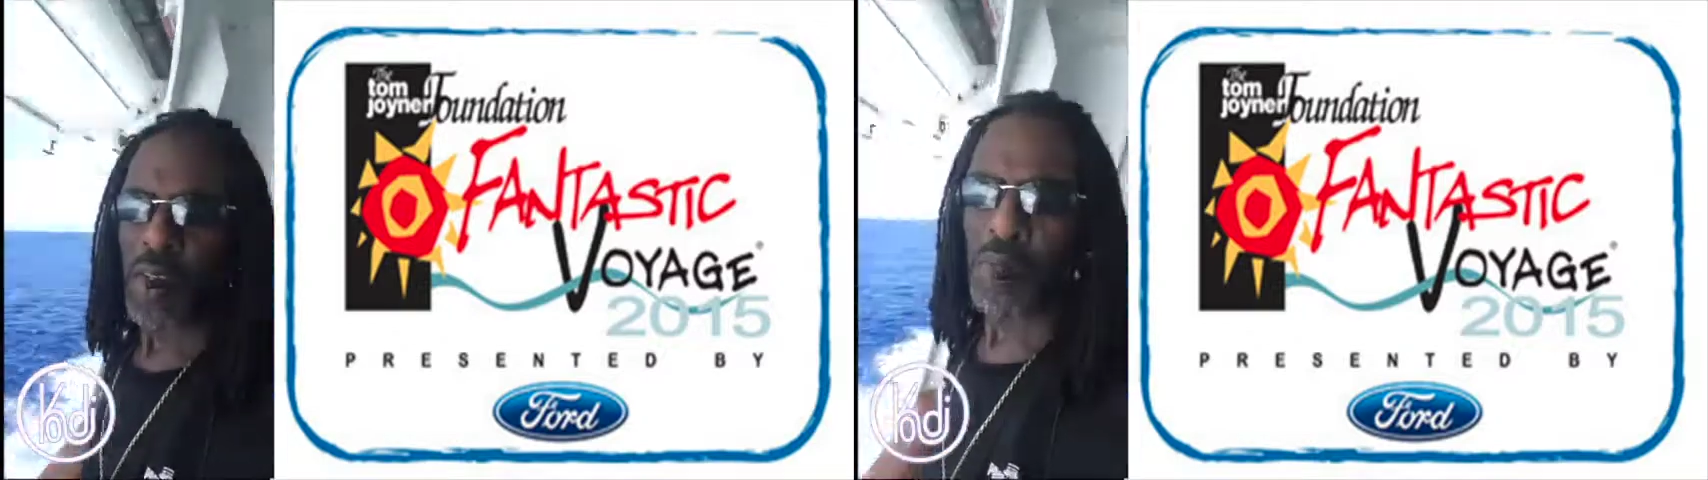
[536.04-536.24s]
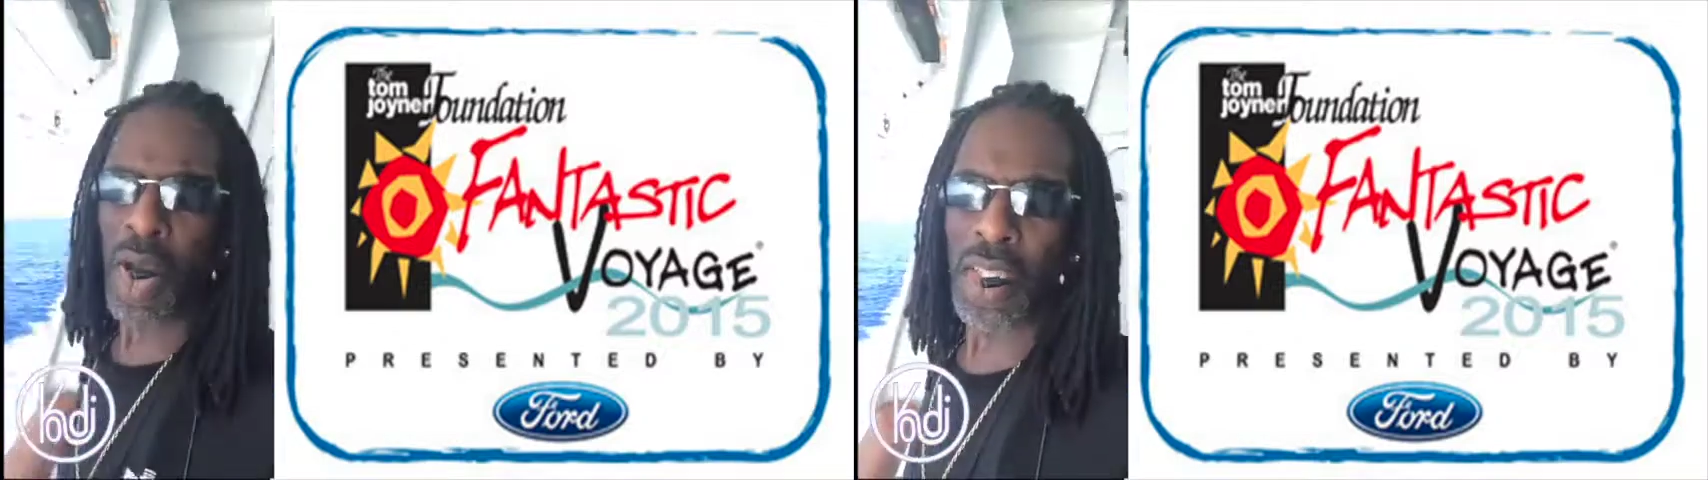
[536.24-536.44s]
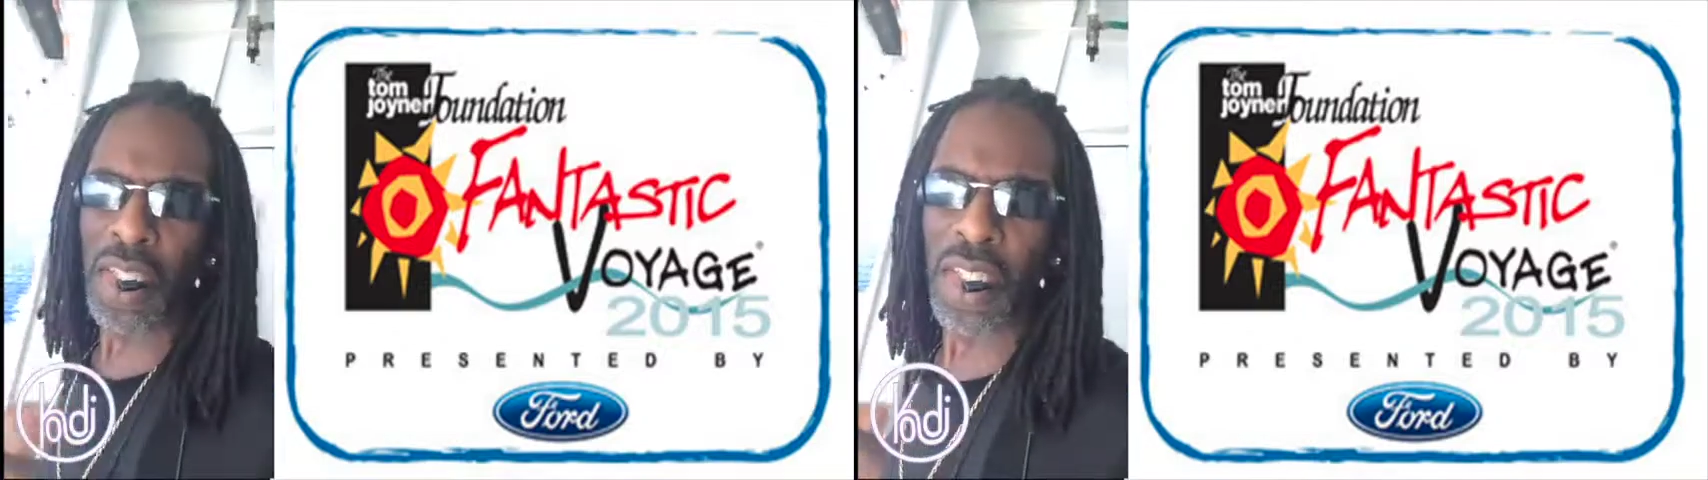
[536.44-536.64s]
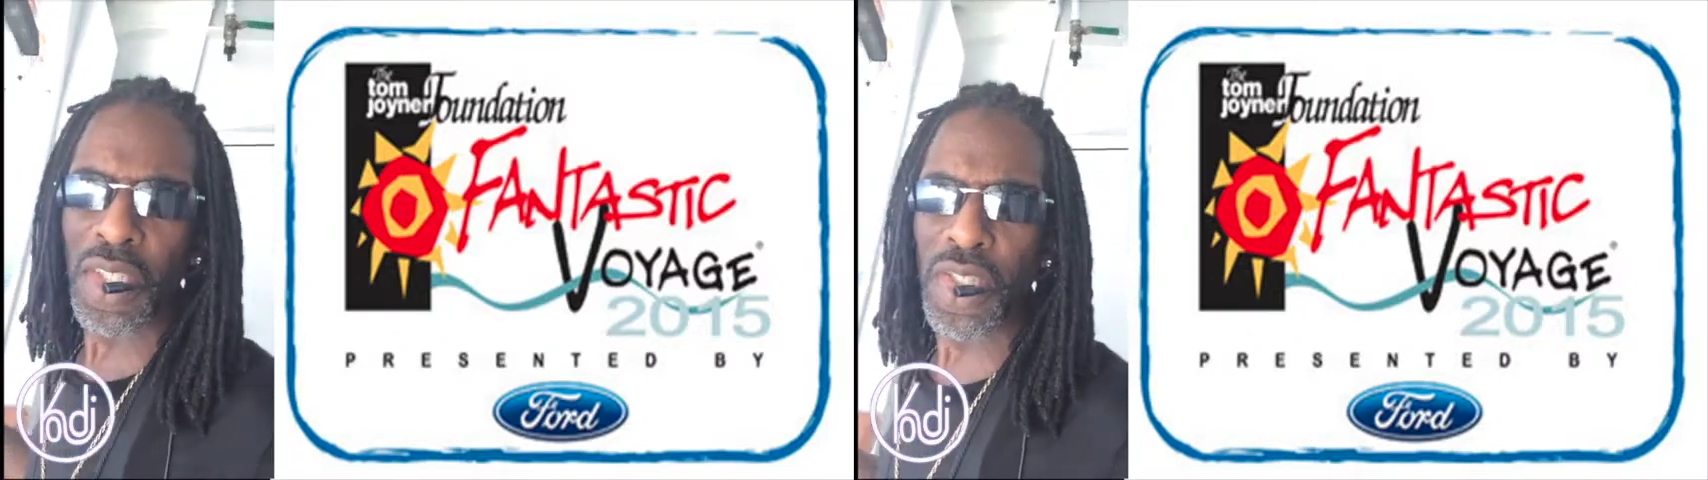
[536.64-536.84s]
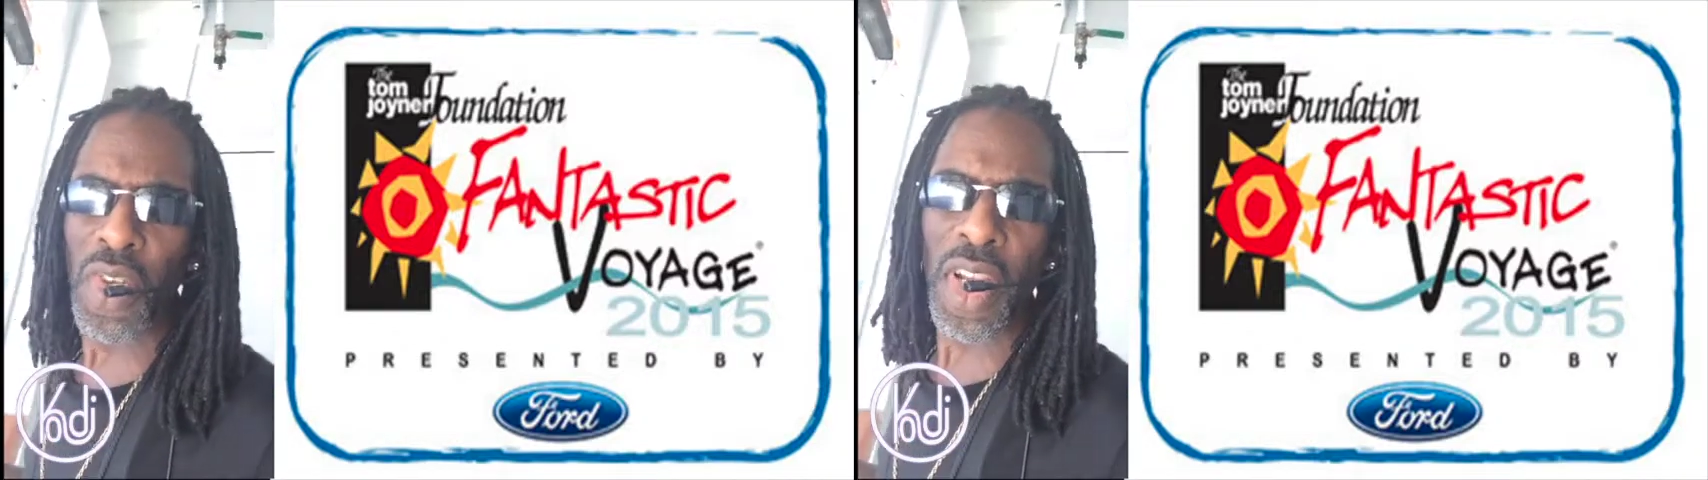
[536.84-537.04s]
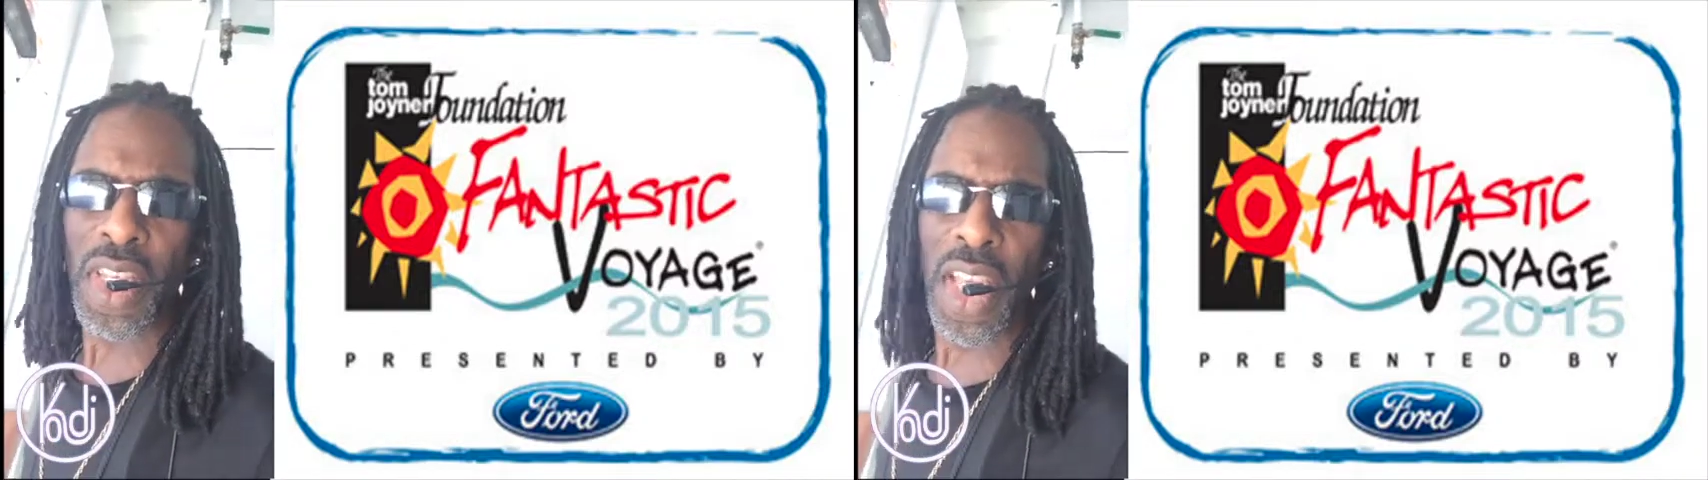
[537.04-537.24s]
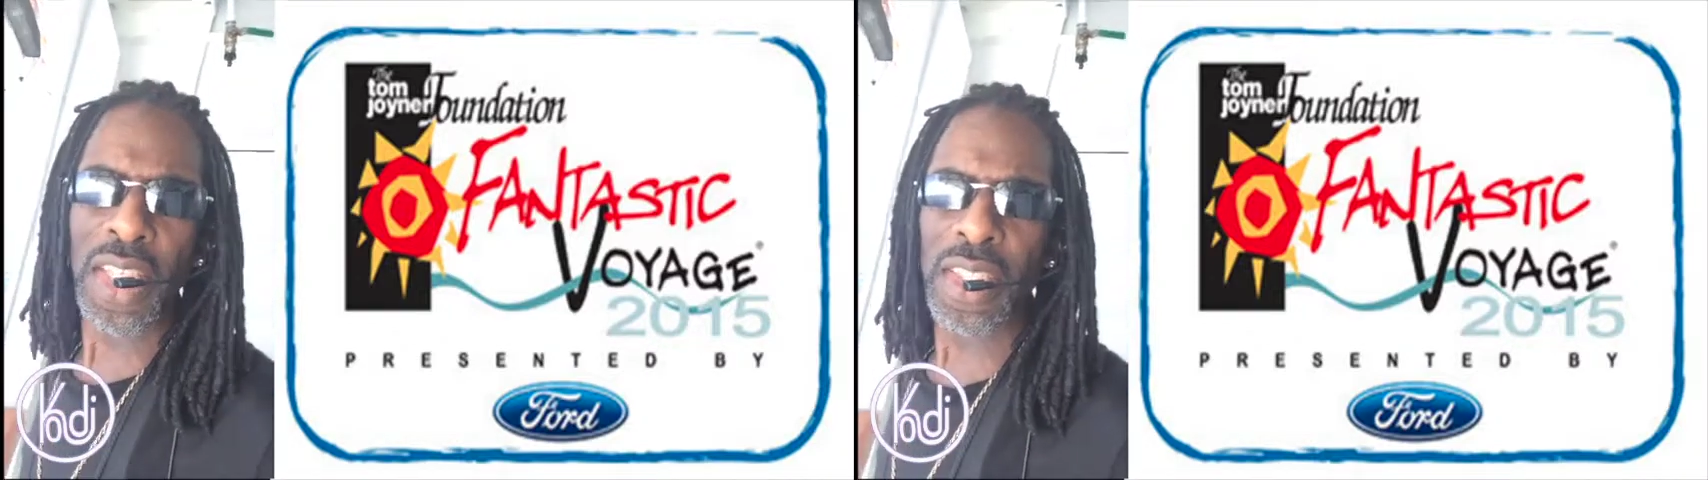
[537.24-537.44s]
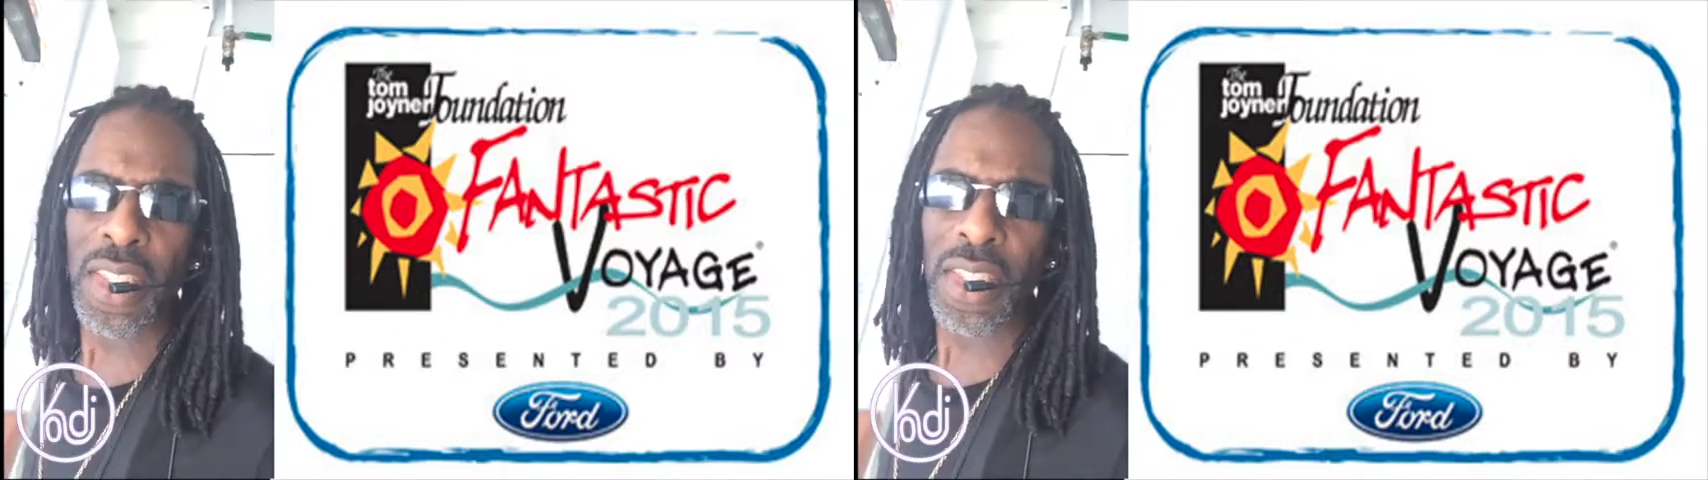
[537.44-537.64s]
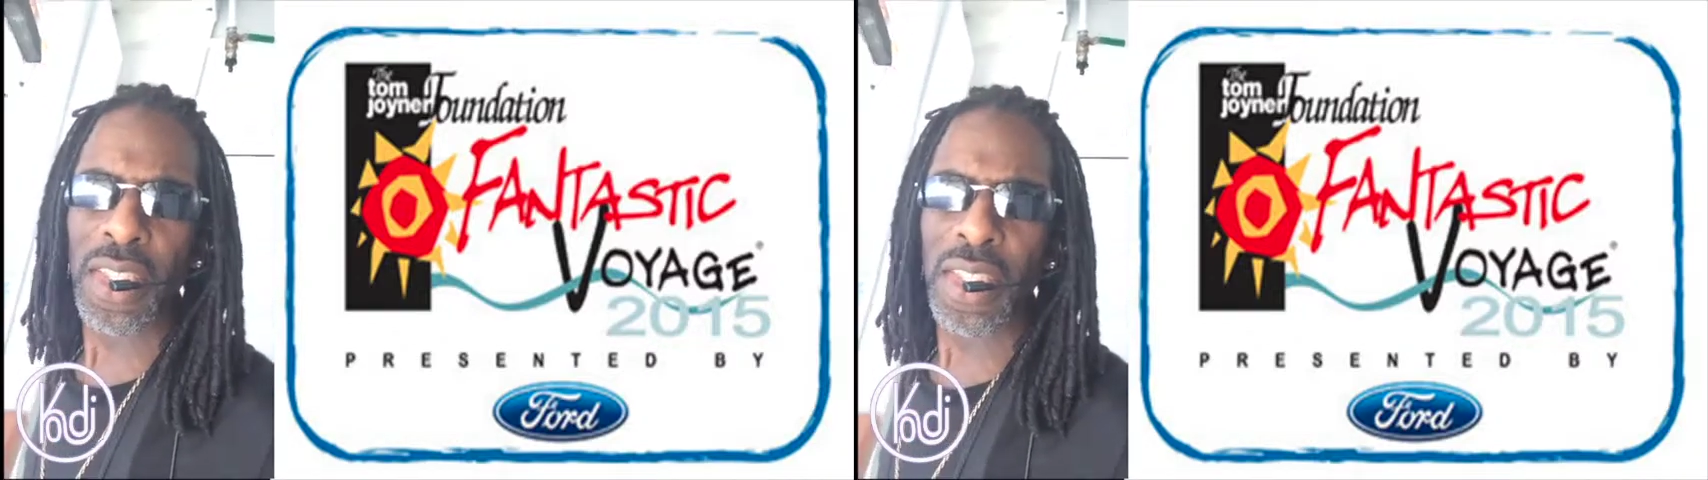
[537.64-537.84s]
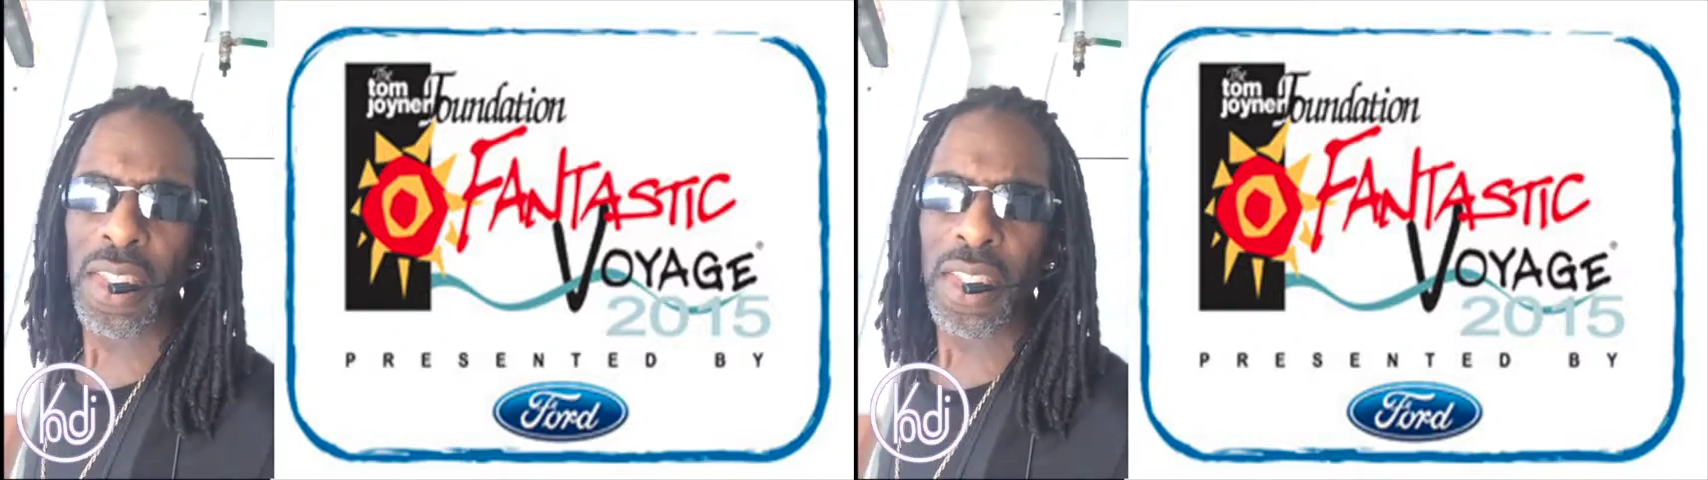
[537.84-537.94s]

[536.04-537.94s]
About to enjoy nature